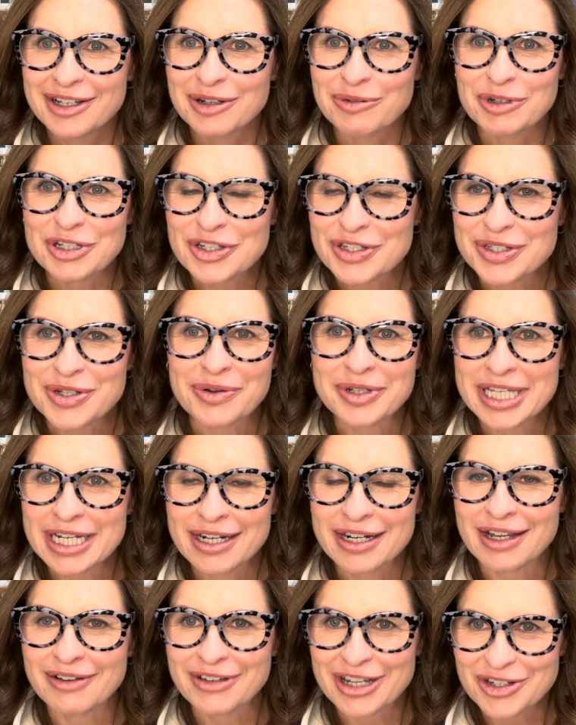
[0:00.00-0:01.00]
we just don't get
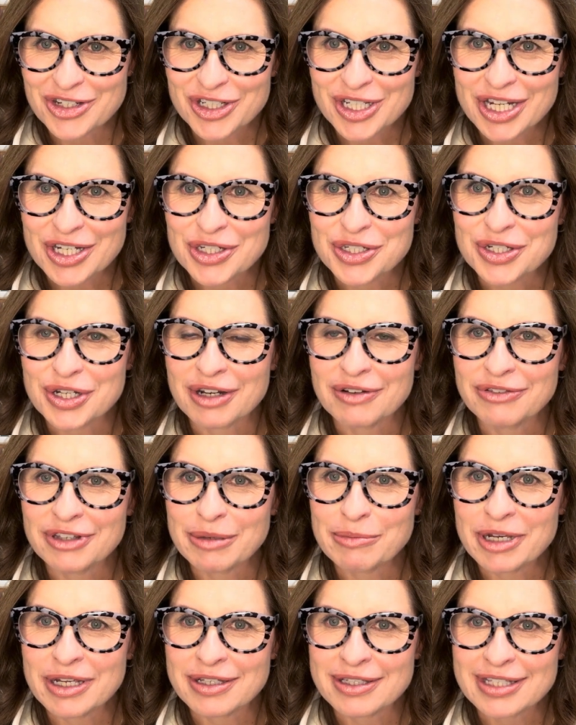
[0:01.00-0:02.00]
enough education on
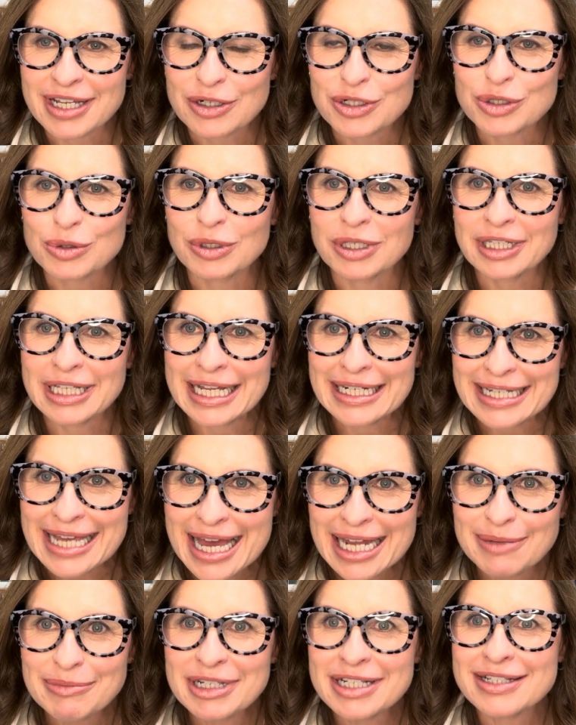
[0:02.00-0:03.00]
female sexual
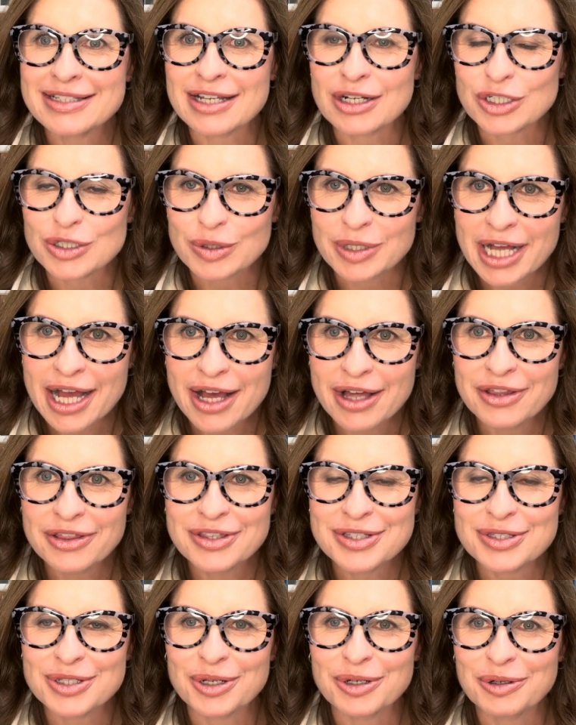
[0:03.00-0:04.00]
anatomy and sexual
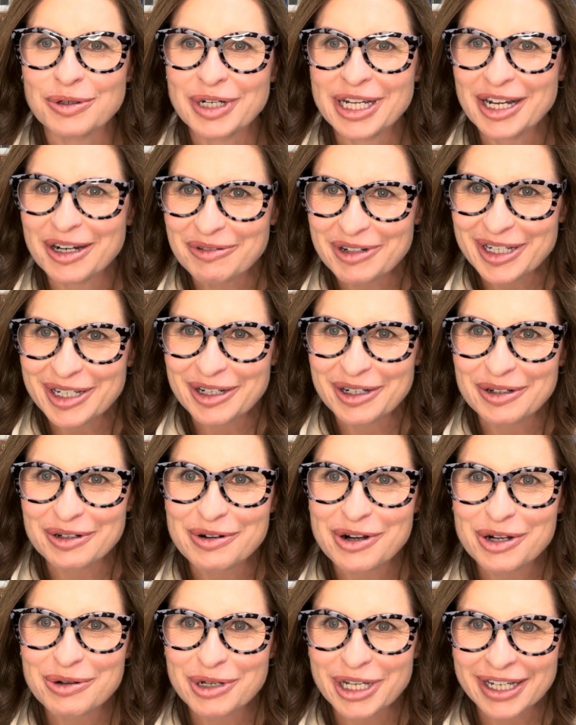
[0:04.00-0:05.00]
health. So here we
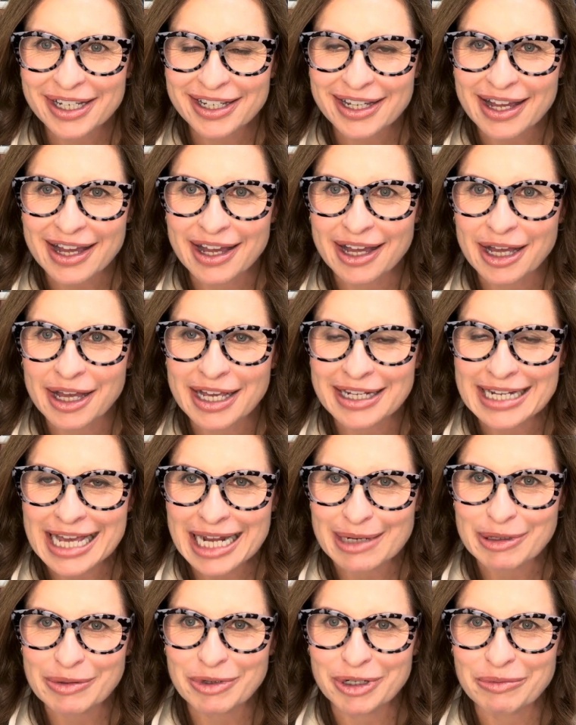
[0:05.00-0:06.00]
go, quick
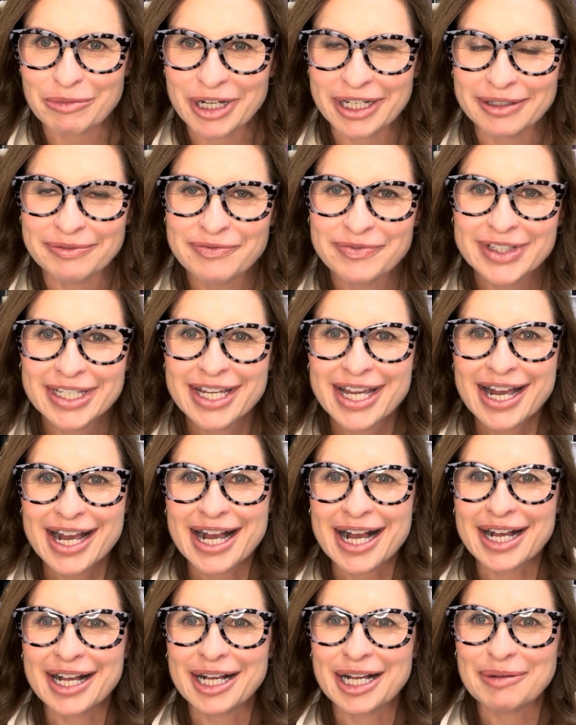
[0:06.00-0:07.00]
anatomy 101.
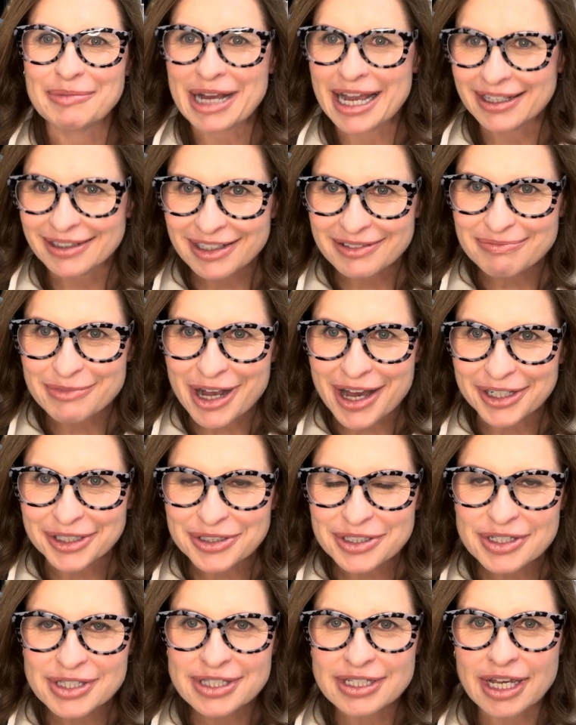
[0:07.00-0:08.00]
I love
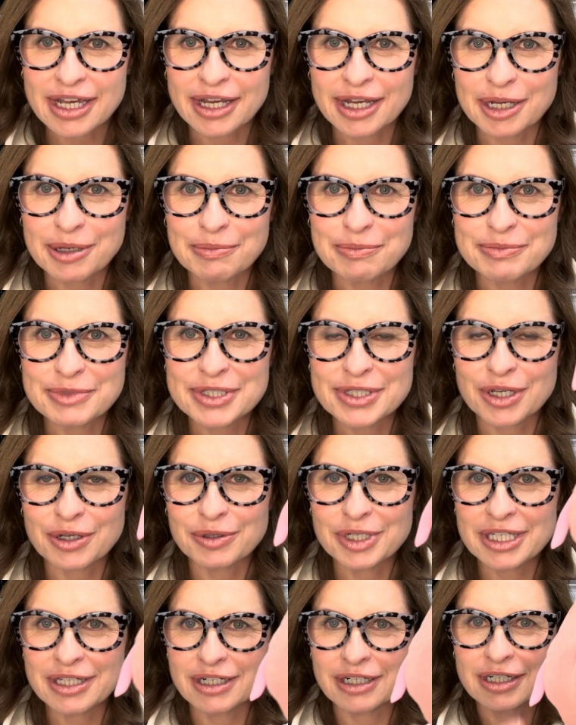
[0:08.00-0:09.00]
models. So
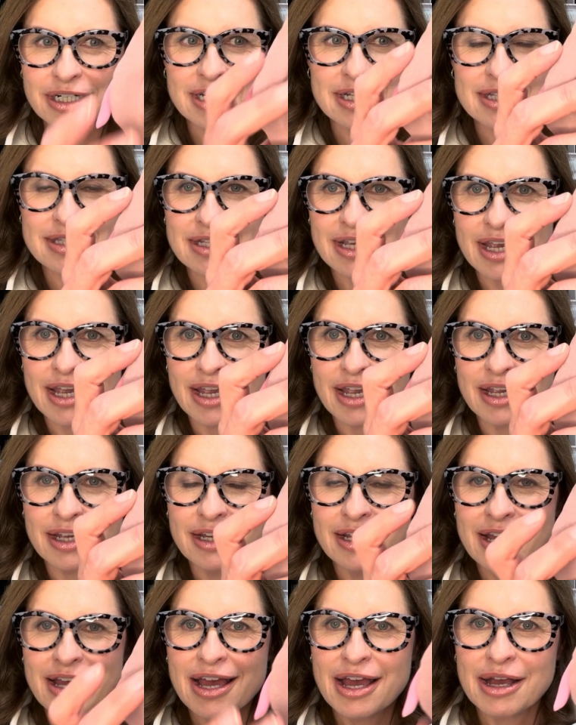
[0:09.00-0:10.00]
here is
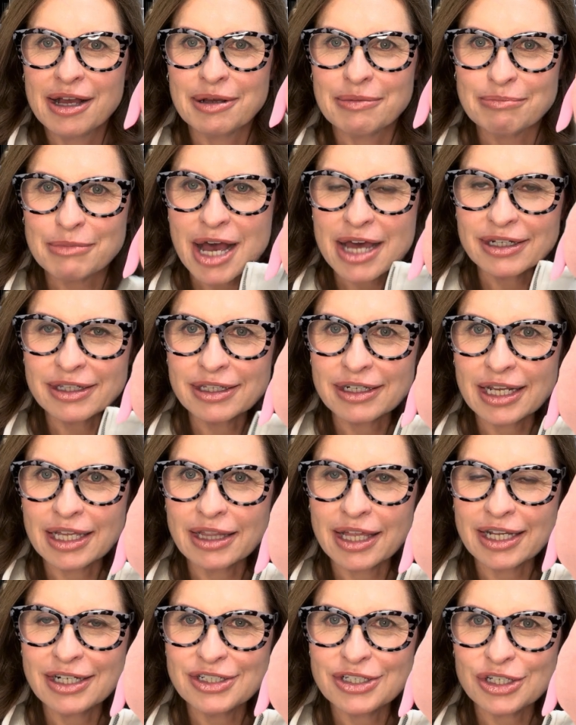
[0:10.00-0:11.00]
a model that I
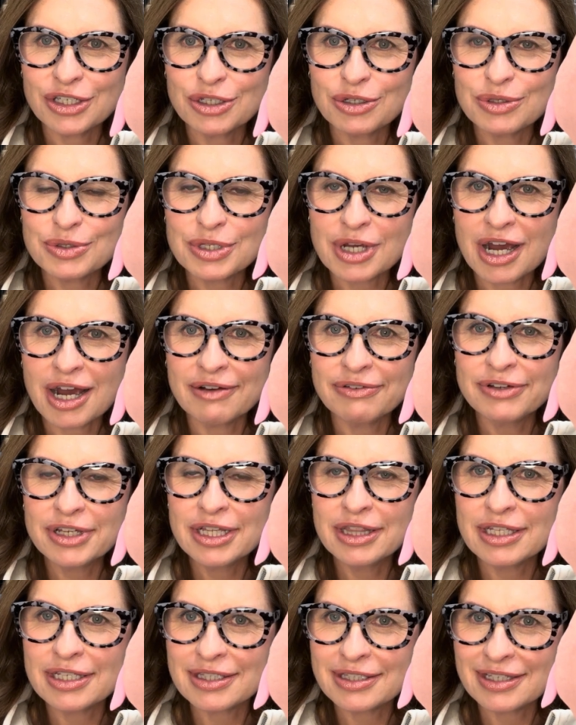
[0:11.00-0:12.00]
like to use
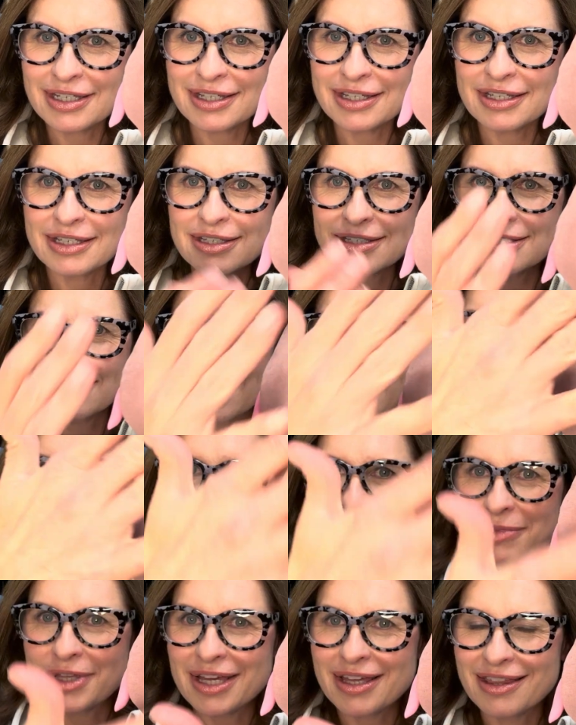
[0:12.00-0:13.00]
often. This is
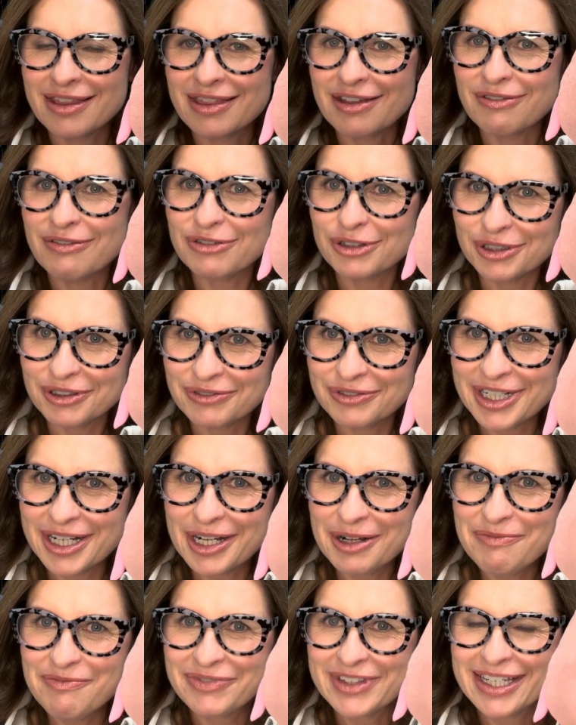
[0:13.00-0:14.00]
the vulva.